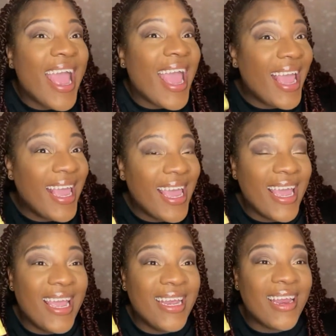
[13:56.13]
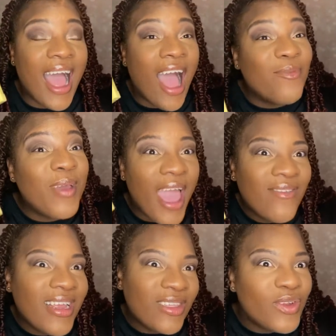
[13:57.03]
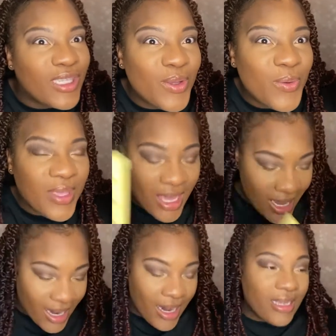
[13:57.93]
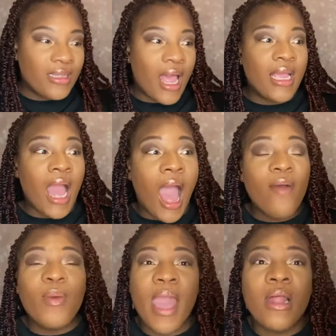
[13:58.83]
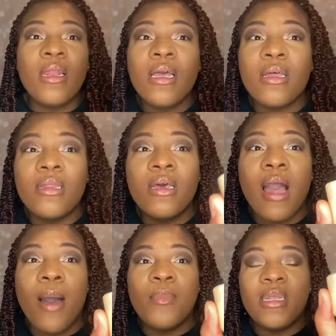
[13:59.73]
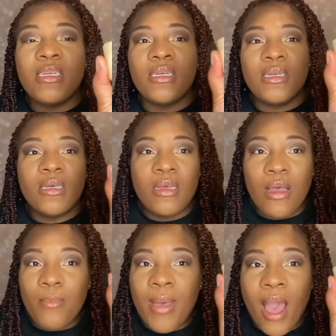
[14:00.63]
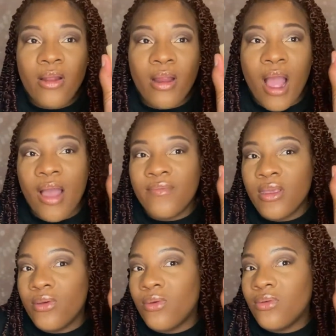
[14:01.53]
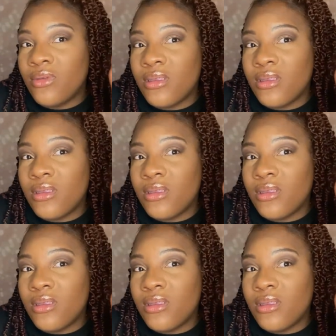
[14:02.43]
And I've been having these for 2 years. Like, I've been, look how much powder I've used.